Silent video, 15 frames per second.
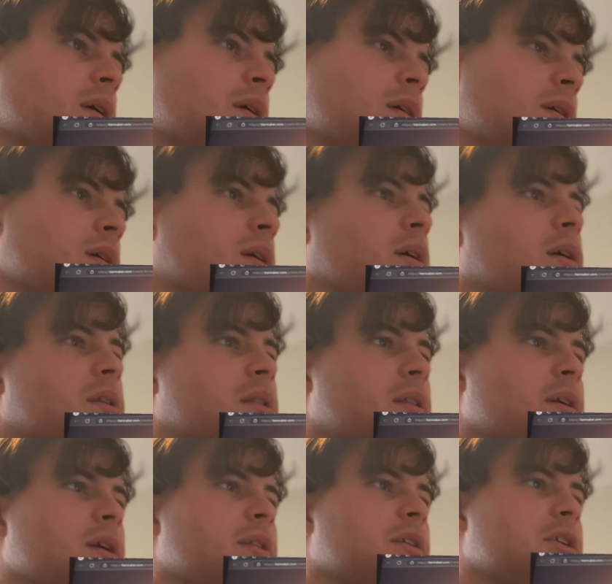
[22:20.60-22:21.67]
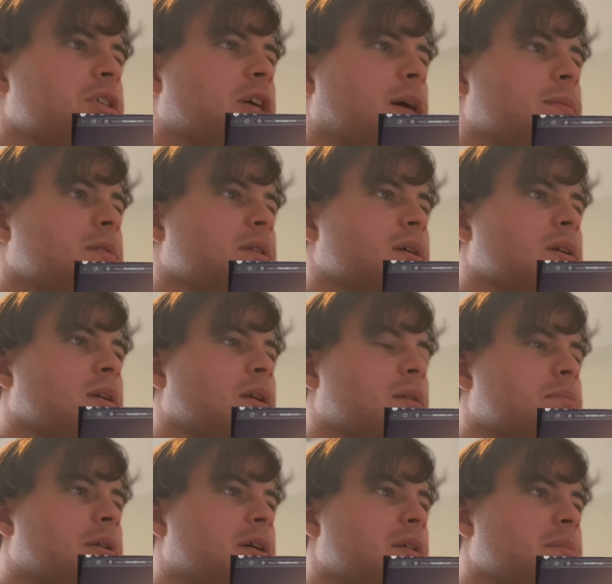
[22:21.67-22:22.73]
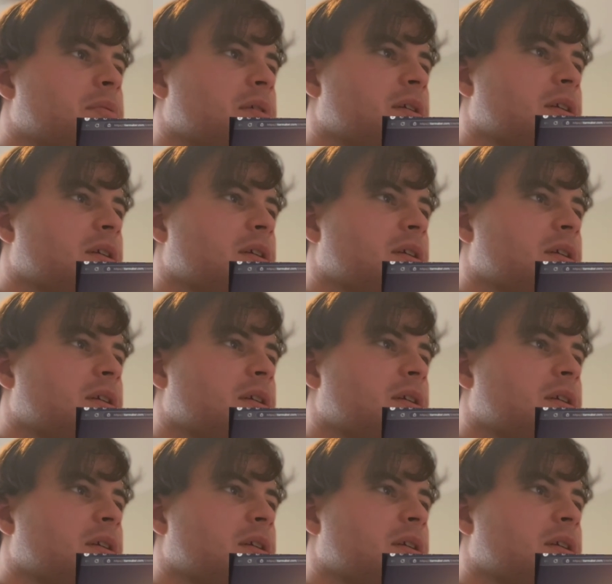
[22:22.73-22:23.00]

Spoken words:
they get the job done. I'll probably put